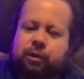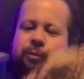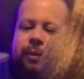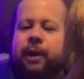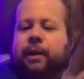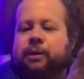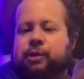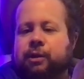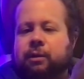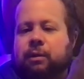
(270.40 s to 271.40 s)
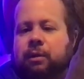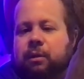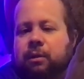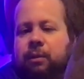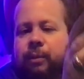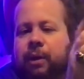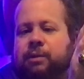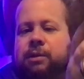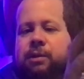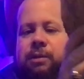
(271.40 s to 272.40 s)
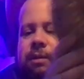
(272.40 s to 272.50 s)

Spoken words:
good packaging. The boxes